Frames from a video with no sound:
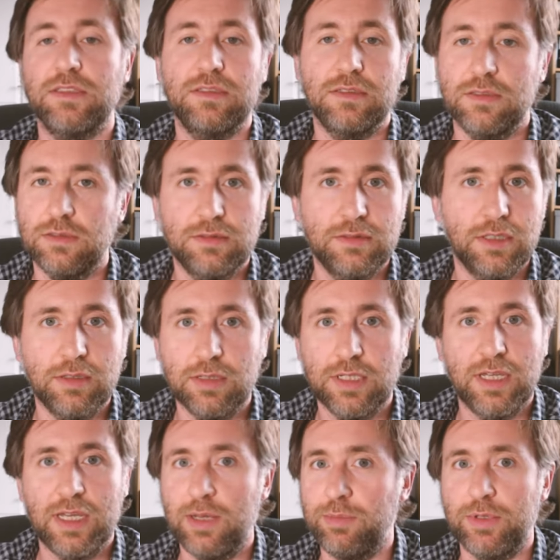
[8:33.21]
So you're totally
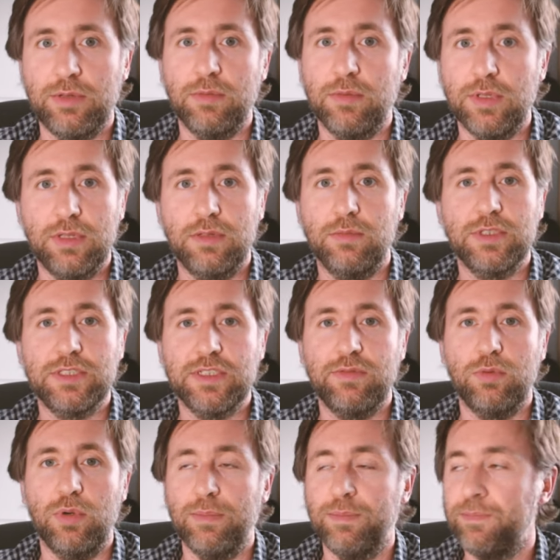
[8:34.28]
happy with
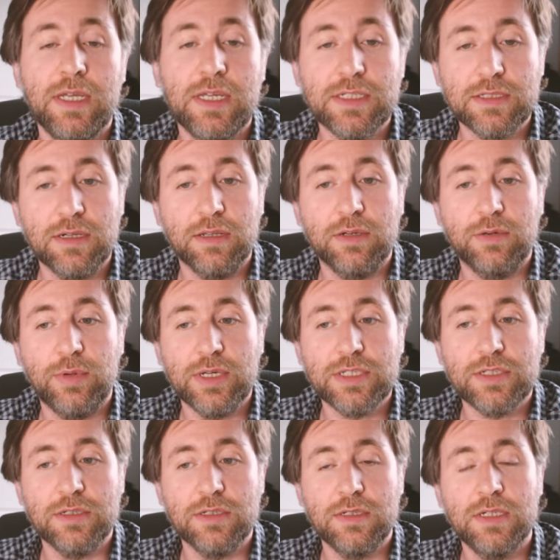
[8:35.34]
whichever one. Here's another
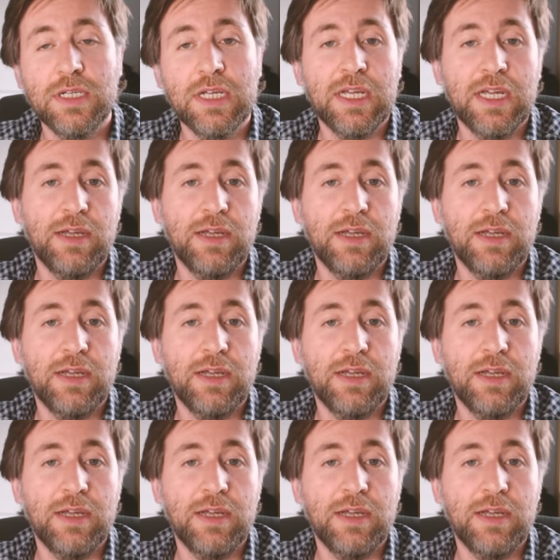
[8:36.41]
question.